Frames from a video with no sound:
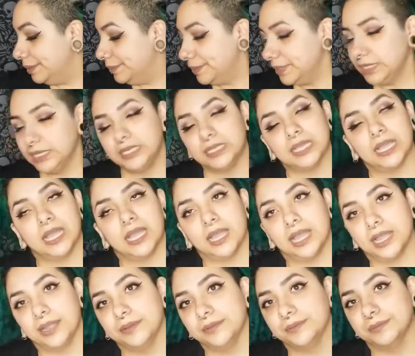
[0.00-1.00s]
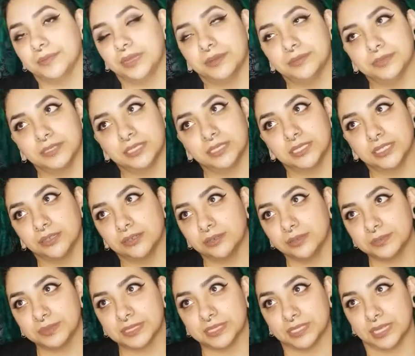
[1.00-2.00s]
But yeah, I was so
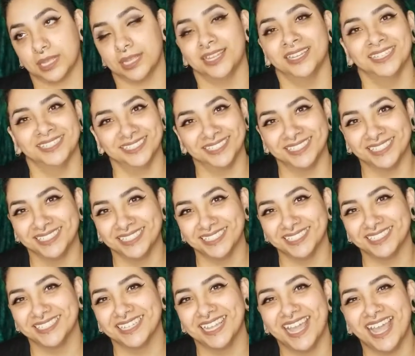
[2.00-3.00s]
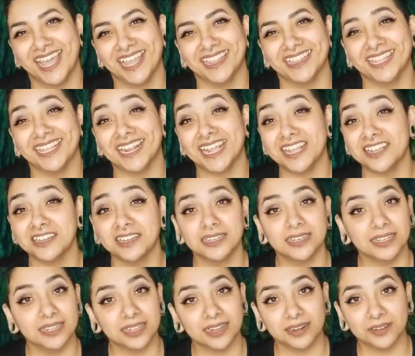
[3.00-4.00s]
upset that I
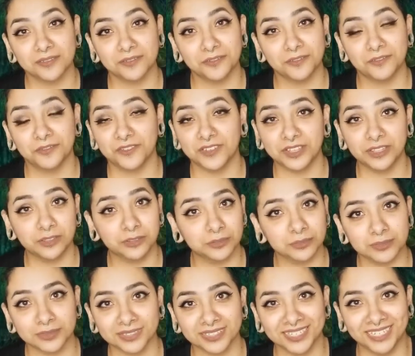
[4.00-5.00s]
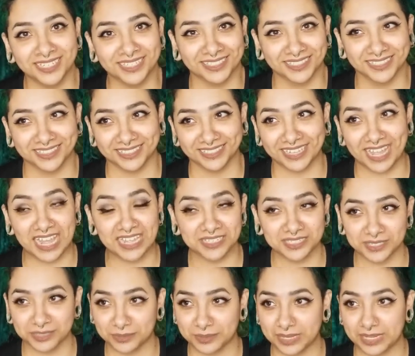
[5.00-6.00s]
couldn't film
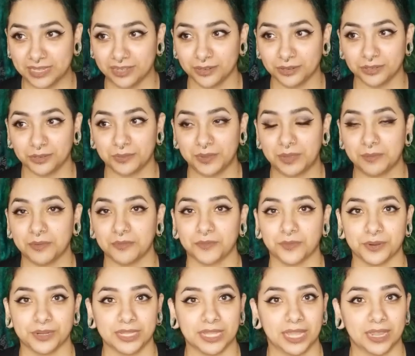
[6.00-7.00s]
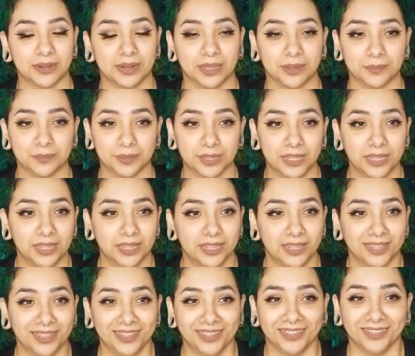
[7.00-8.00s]
last week or the week before that.
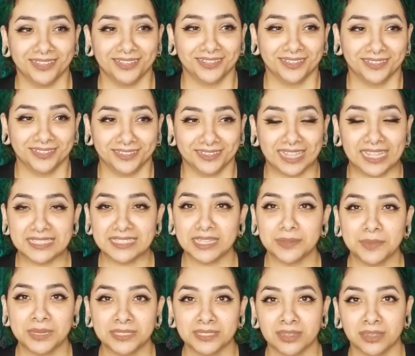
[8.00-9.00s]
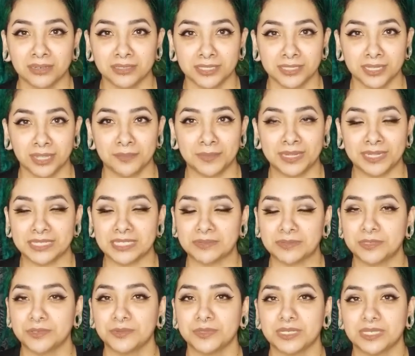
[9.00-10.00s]
Last time I talked to y'all, my
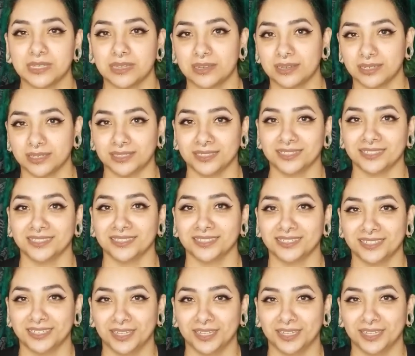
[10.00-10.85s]
husband was on,